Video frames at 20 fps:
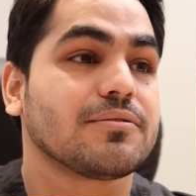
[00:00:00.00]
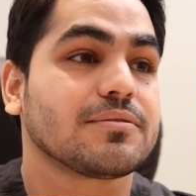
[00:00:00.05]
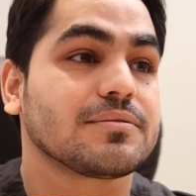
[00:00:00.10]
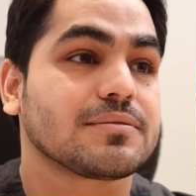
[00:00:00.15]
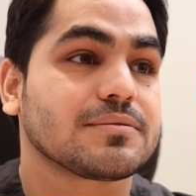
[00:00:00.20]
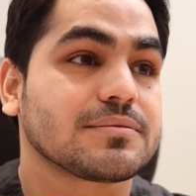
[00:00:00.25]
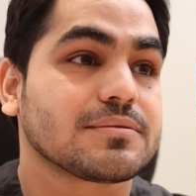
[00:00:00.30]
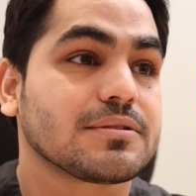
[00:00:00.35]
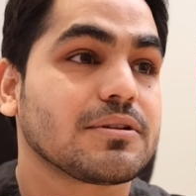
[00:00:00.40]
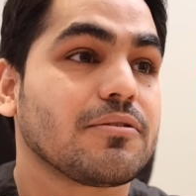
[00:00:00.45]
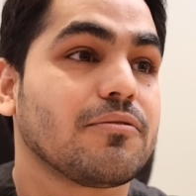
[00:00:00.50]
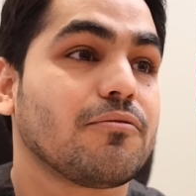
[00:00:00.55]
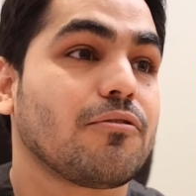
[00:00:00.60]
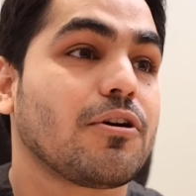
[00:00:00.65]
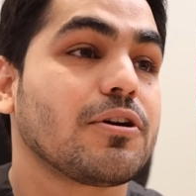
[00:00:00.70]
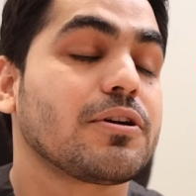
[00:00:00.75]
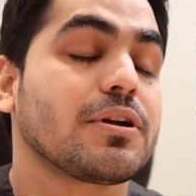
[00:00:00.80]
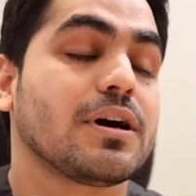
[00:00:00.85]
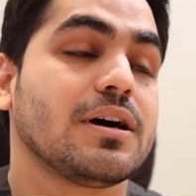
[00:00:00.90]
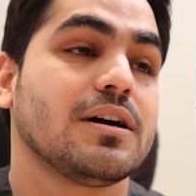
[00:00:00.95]
and again,
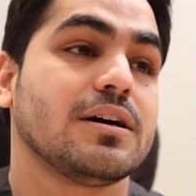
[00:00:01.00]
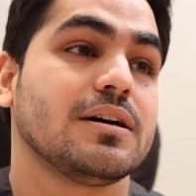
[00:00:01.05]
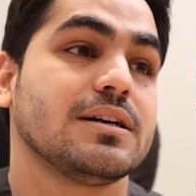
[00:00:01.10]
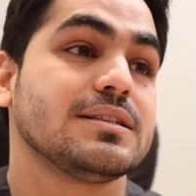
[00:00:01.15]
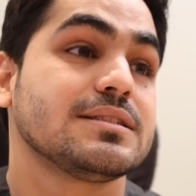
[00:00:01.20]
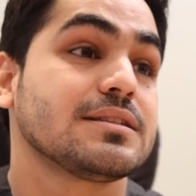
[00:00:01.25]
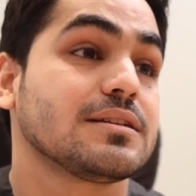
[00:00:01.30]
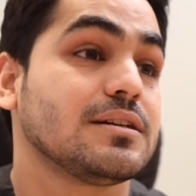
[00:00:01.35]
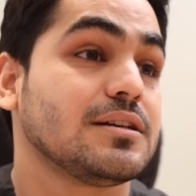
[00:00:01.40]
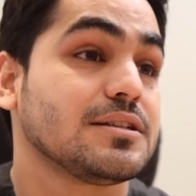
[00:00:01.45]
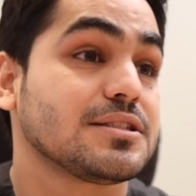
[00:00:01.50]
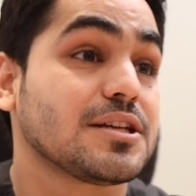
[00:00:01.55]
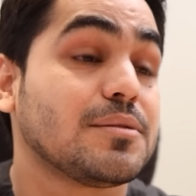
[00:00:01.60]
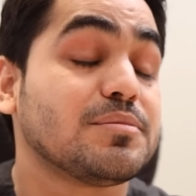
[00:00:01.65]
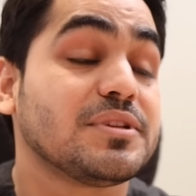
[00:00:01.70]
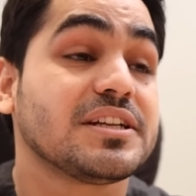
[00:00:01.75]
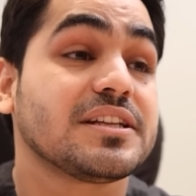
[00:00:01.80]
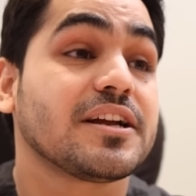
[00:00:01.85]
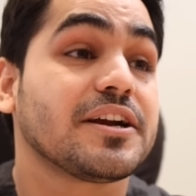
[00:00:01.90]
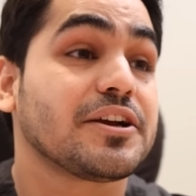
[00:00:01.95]
made me feel
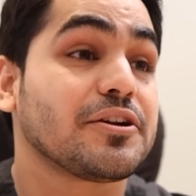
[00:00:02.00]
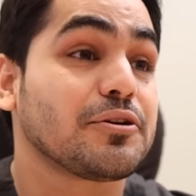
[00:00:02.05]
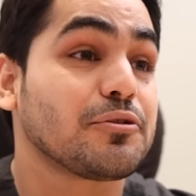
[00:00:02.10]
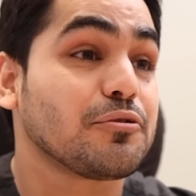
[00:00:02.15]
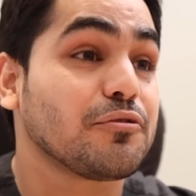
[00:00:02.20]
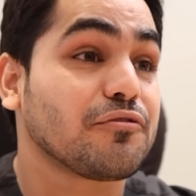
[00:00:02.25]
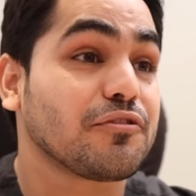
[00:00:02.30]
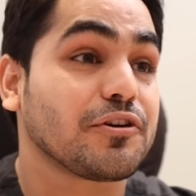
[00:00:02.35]
relaxed and